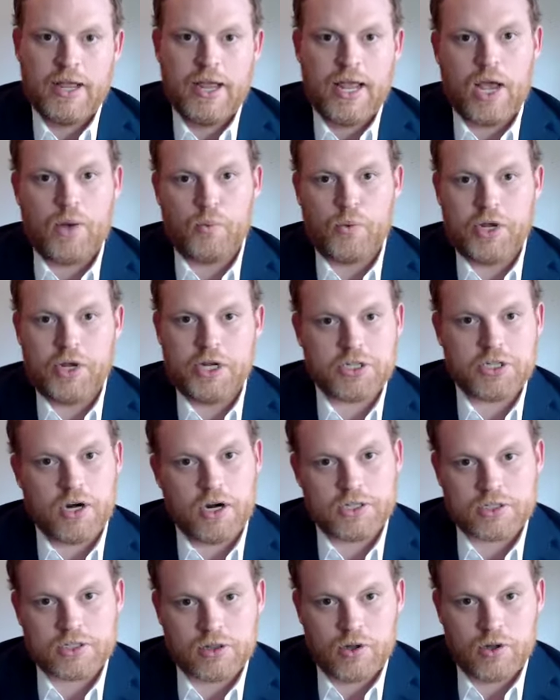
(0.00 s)
and we
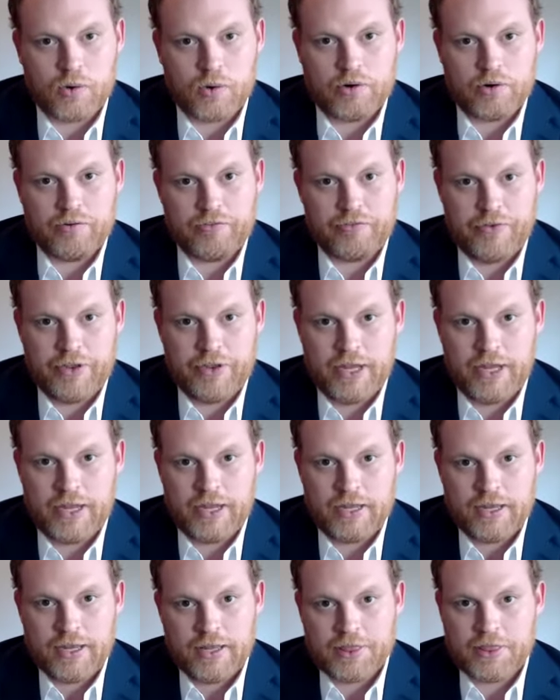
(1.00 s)
charge a lower fee